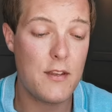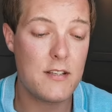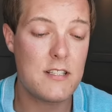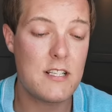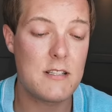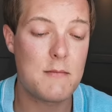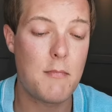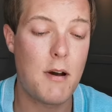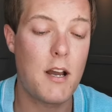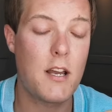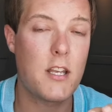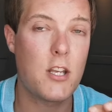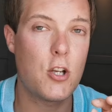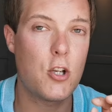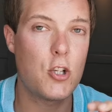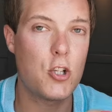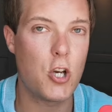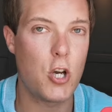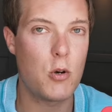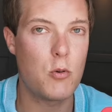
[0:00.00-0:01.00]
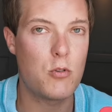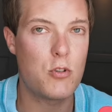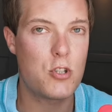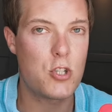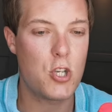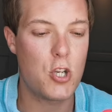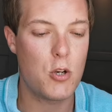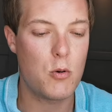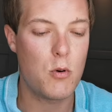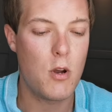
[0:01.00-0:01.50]
This is my
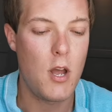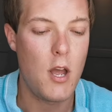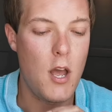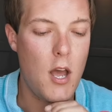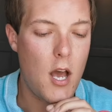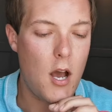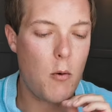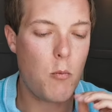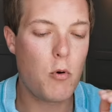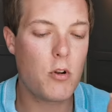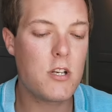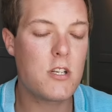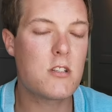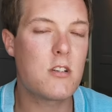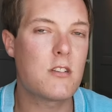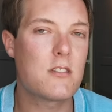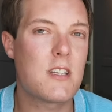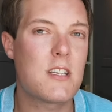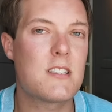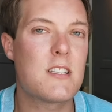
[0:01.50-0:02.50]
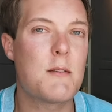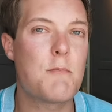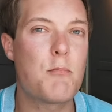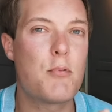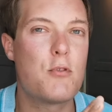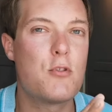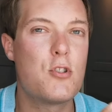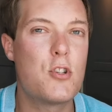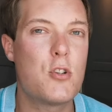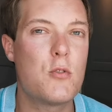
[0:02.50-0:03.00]
go-to. What it does is
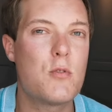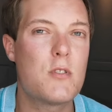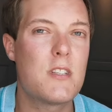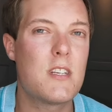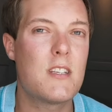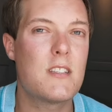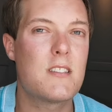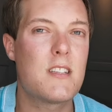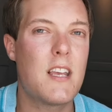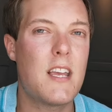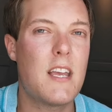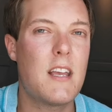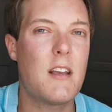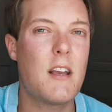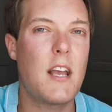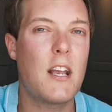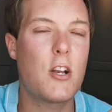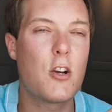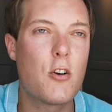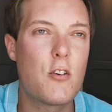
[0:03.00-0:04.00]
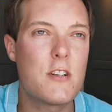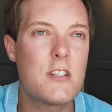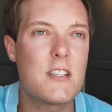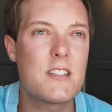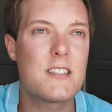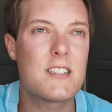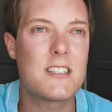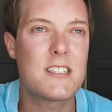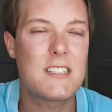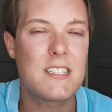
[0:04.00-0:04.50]
it
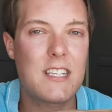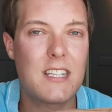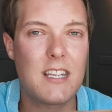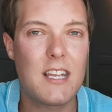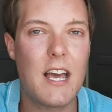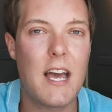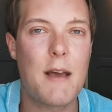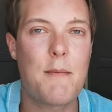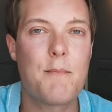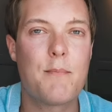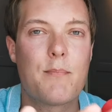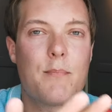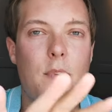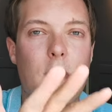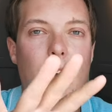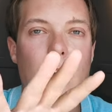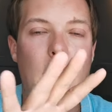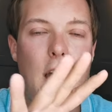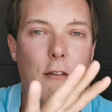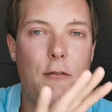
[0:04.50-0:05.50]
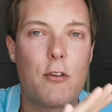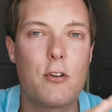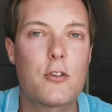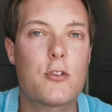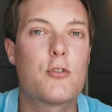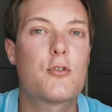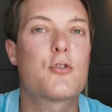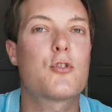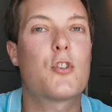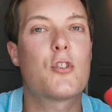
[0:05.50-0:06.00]
encourages the hair
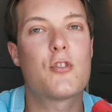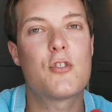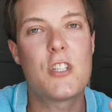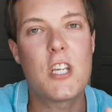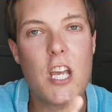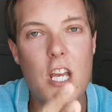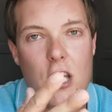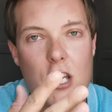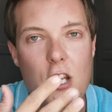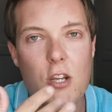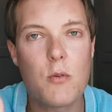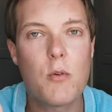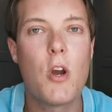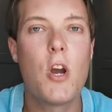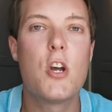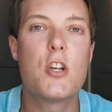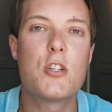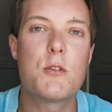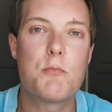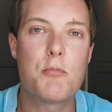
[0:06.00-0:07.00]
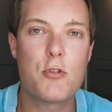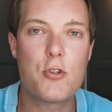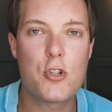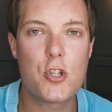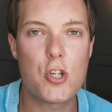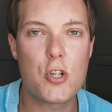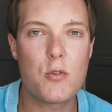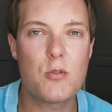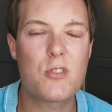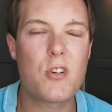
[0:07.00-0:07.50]
follicles to continue to
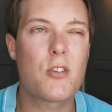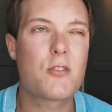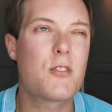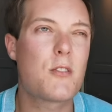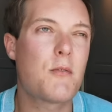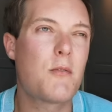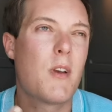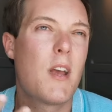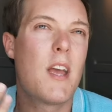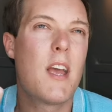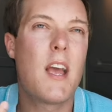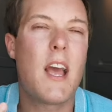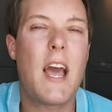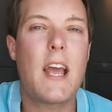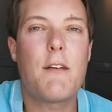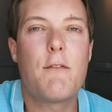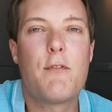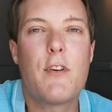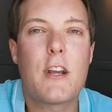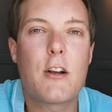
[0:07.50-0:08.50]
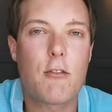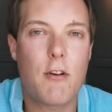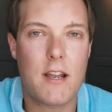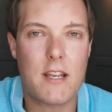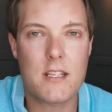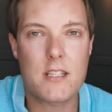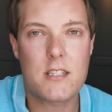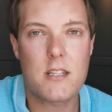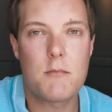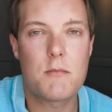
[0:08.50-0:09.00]
produce, also
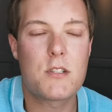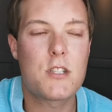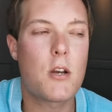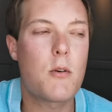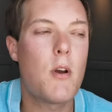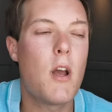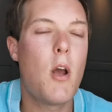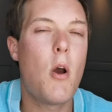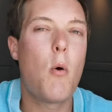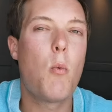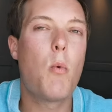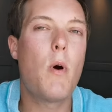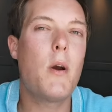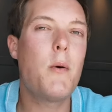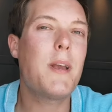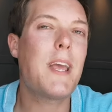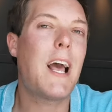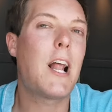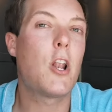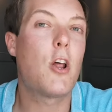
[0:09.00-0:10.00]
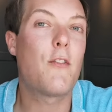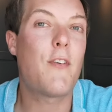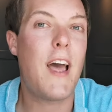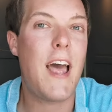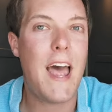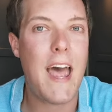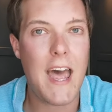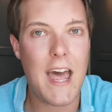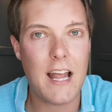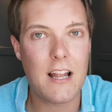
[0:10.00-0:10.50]
invigorates them. So where we get a lot of
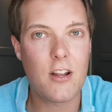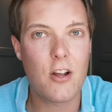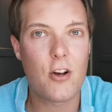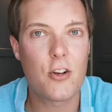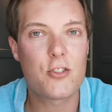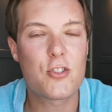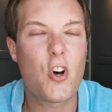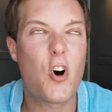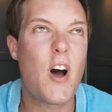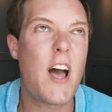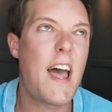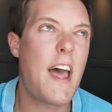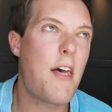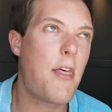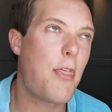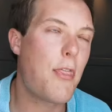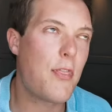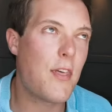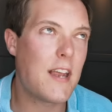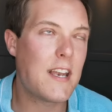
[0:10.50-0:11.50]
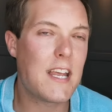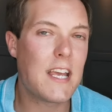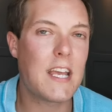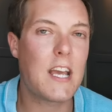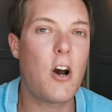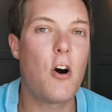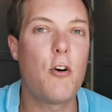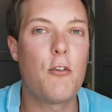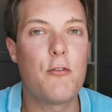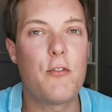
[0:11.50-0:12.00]
hair loss or hair
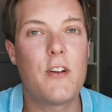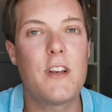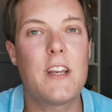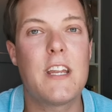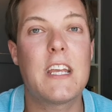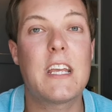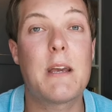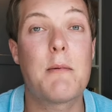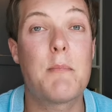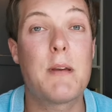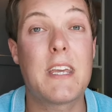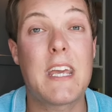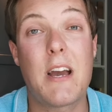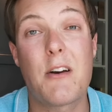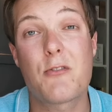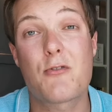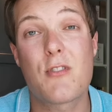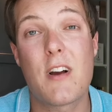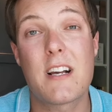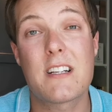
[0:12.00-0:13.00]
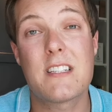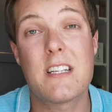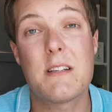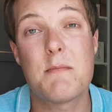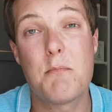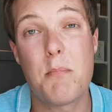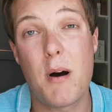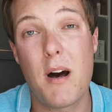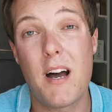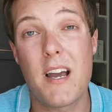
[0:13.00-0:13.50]
thinning, often it can be
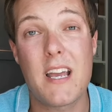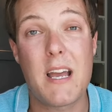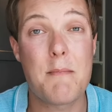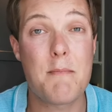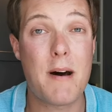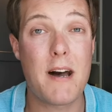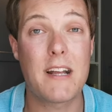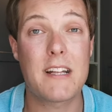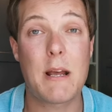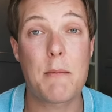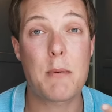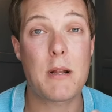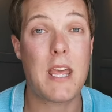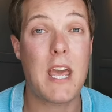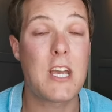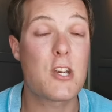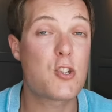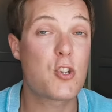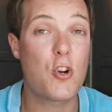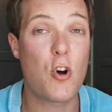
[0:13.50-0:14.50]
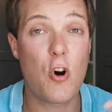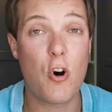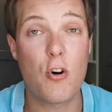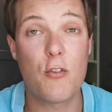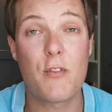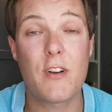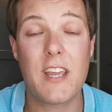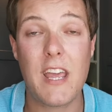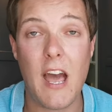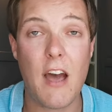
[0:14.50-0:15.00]
counteracted by a mild application
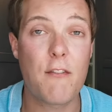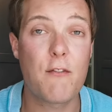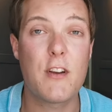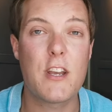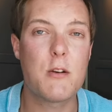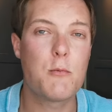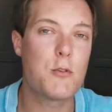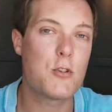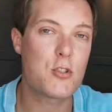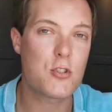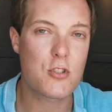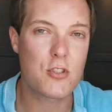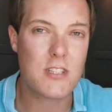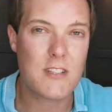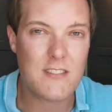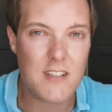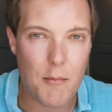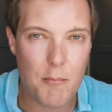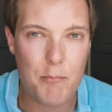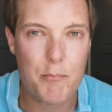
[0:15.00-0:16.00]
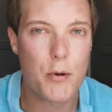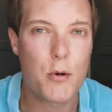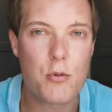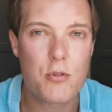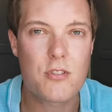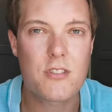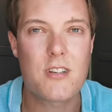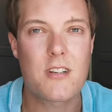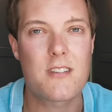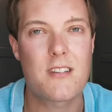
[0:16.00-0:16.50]
of caffeine, which just gives that
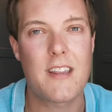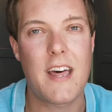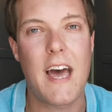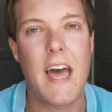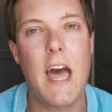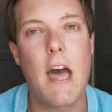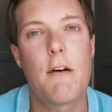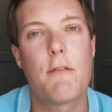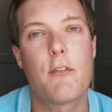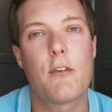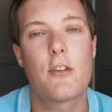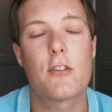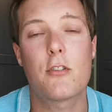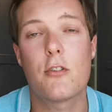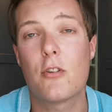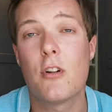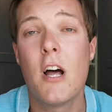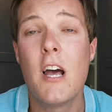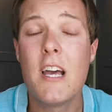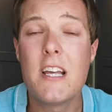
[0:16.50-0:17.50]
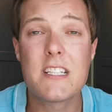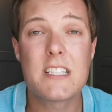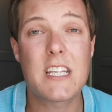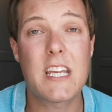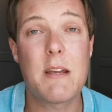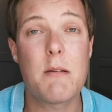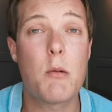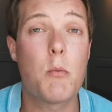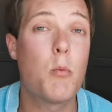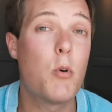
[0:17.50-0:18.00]
boost to that hair follicle to
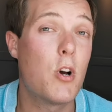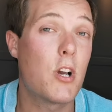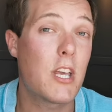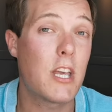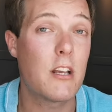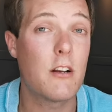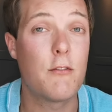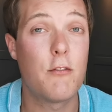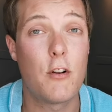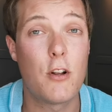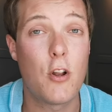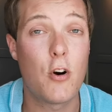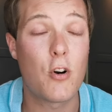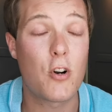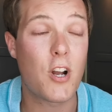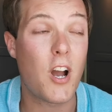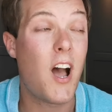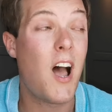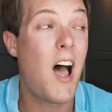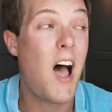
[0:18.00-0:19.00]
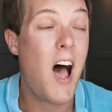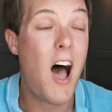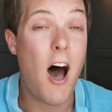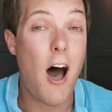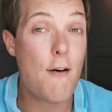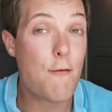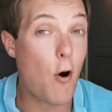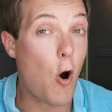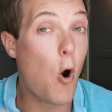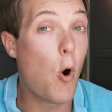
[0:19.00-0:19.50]
keep them working for longer.
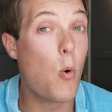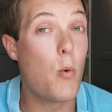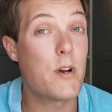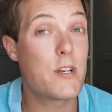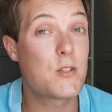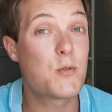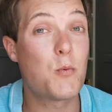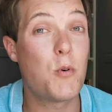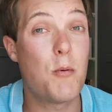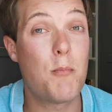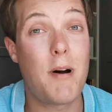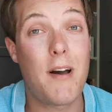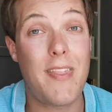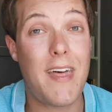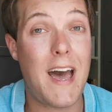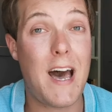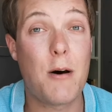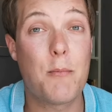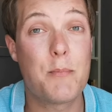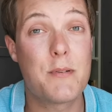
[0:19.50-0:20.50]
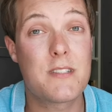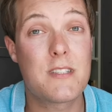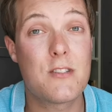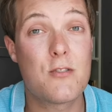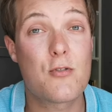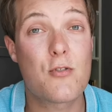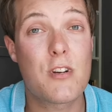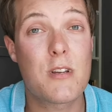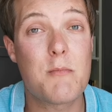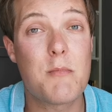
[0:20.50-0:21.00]
I've always sworn by the
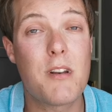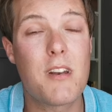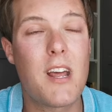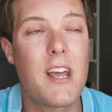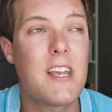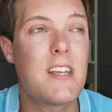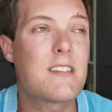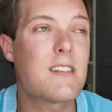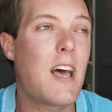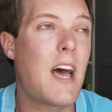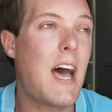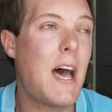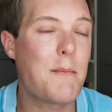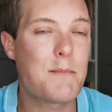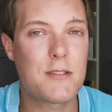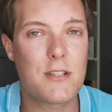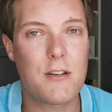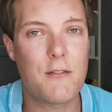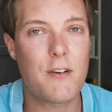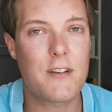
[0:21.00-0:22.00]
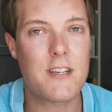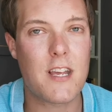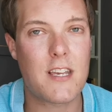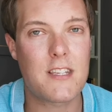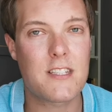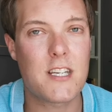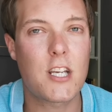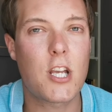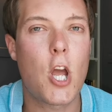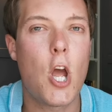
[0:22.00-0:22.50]
Alpacin treatment. It's absolutely
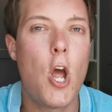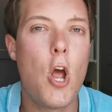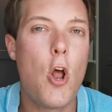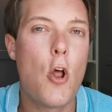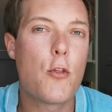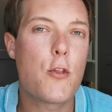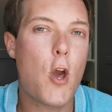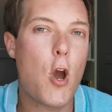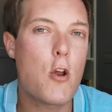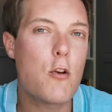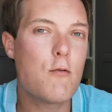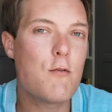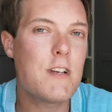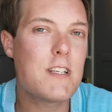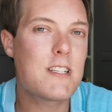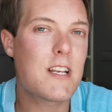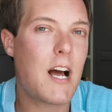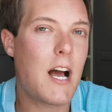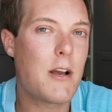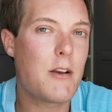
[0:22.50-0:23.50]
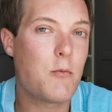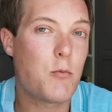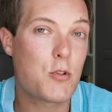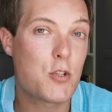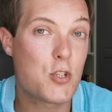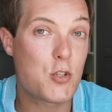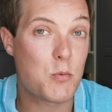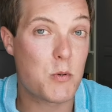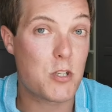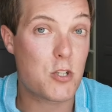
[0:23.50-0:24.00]
fantastic. The only reason I
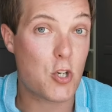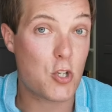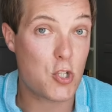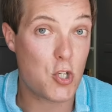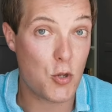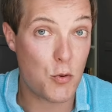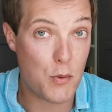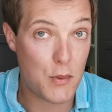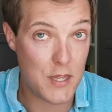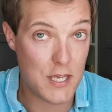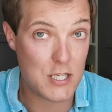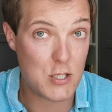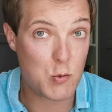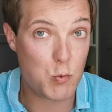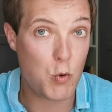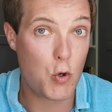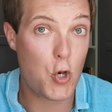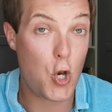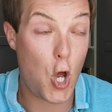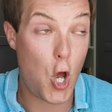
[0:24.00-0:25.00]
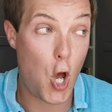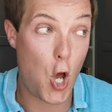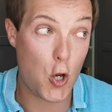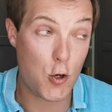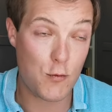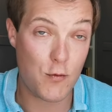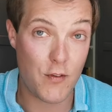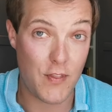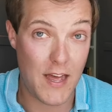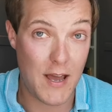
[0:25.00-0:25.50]
would switch to this one
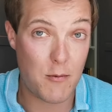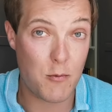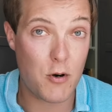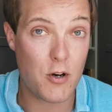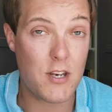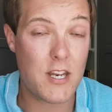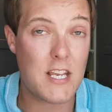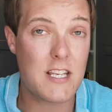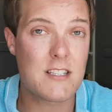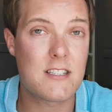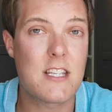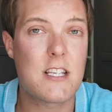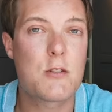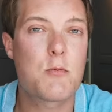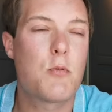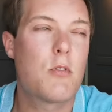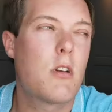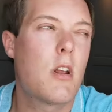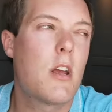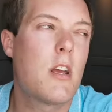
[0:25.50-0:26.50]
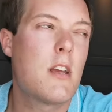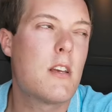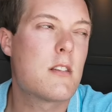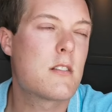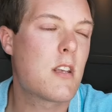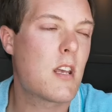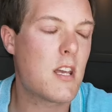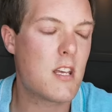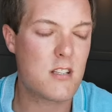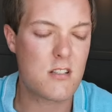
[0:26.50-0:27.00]
over that one is
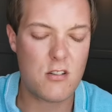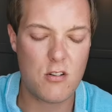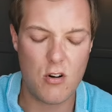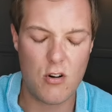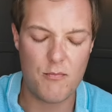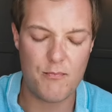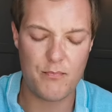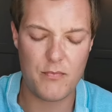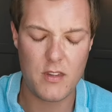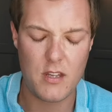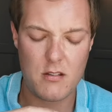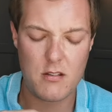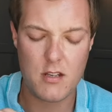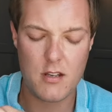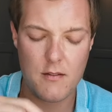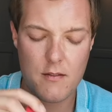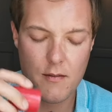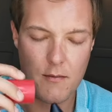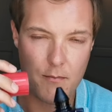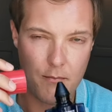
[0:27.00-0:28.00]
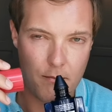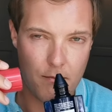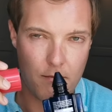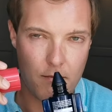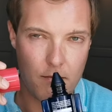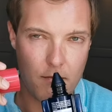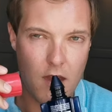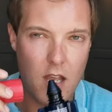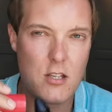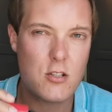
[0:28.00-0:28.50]
it's got
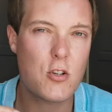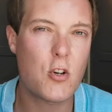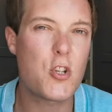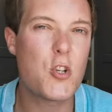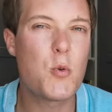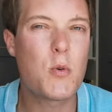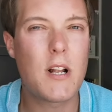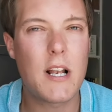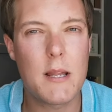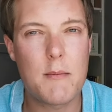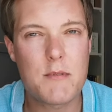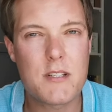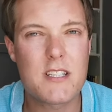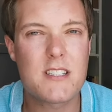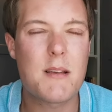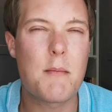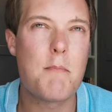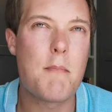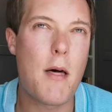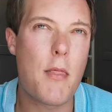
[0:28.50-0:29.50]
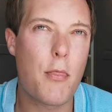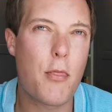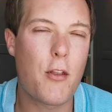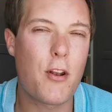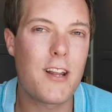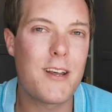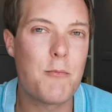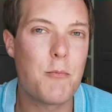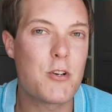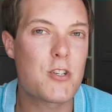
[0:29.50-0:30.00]
eucalyptus and
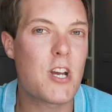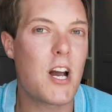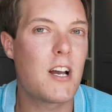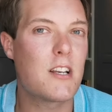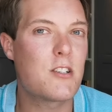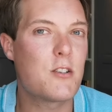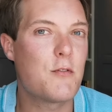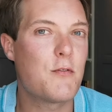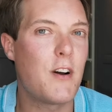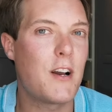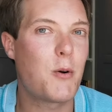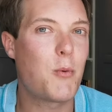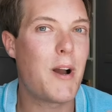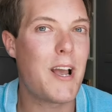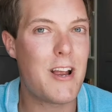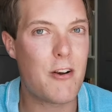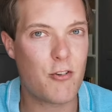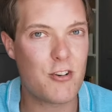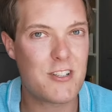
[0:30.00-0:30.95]
menthol in, which I do find quite